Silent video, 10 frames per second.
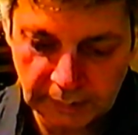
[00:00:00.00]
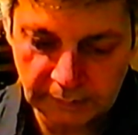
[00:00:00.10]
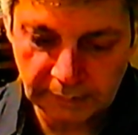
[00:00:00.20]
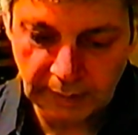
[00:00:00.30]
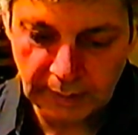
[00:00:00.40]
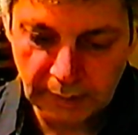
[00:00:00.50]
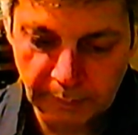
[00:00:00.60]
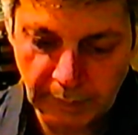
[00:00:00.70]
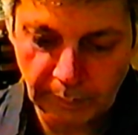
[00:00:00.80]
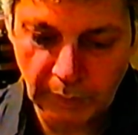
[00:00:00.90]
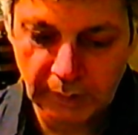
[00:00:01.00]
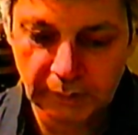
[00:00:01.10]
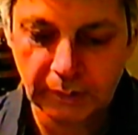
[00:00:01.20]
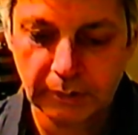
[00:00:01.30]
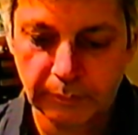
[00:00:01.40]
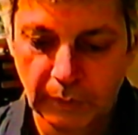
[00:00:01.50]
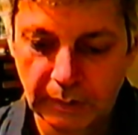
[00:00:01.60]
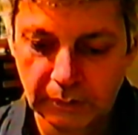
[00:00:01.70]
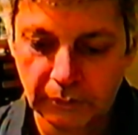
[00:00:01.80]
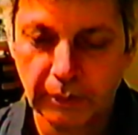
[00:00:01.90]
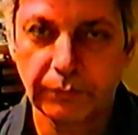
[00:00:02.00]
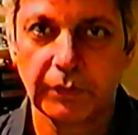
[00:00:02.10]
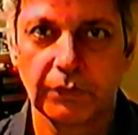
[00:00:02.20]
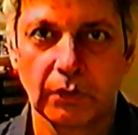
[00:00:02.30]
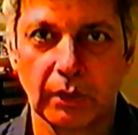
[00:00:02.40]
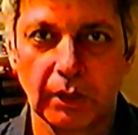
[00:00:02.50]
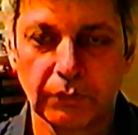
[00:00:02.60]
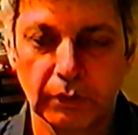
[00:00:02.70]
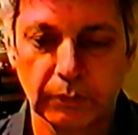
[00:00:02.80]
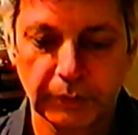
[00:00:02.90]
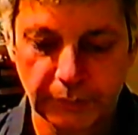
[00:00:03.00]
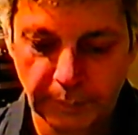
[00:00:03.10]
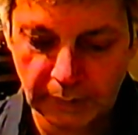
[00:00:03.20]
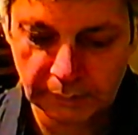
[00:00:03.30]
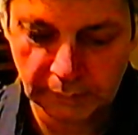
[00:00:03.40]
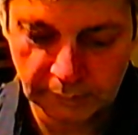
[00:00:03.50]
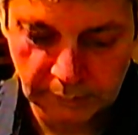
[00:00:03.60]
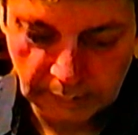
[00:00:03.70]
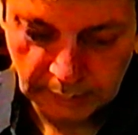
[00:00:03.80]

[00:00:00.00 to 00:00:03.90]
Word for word: is lying by monitoring, monitoring physiological responses.